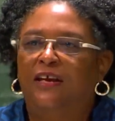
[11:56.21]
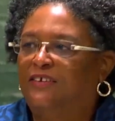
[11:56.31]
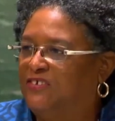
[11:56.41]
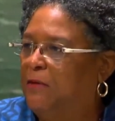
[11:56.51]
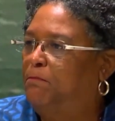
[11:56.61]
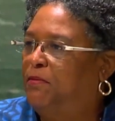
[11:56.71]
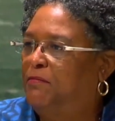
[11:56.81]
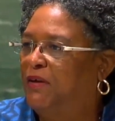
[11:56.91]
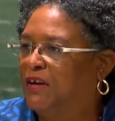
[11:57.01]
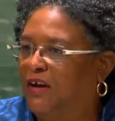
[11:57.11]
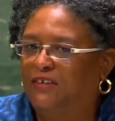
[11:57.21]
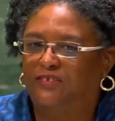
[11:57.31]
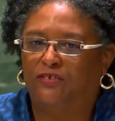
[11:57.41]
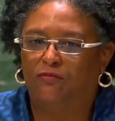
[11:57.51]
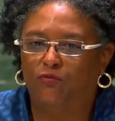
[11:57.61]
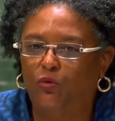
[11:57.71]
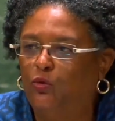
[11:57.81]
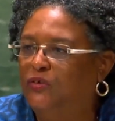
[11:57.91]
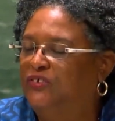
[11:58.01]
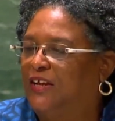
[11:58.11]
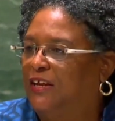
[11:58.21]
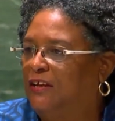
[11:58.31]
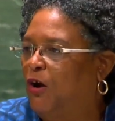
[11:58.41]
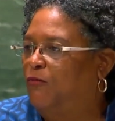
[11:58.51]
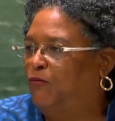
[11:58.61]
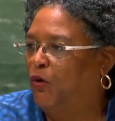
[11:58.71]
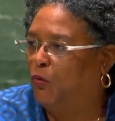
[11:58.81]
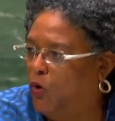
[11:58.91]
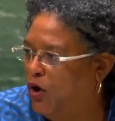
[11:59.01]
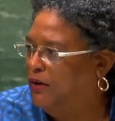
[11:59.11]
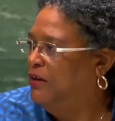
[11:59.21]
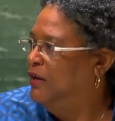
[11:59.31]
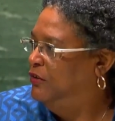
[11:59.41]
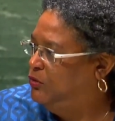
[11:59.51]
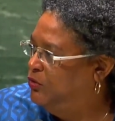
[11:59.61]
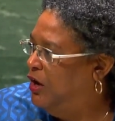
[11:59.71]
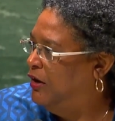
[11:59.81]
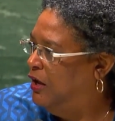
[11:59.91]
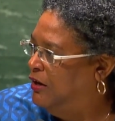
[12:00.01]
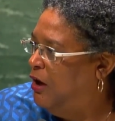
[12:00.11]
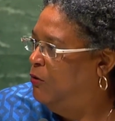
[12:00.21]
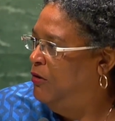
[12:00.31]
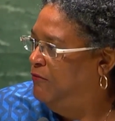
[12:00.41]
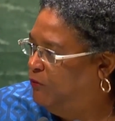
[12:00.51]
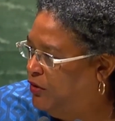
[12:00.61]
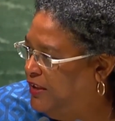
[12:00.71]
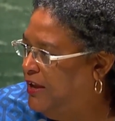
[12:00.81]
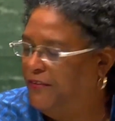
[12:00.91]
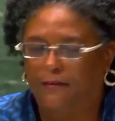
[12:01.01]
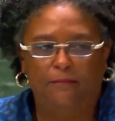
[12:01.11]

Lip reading: simply because the rules that allow for one do not allow for the other?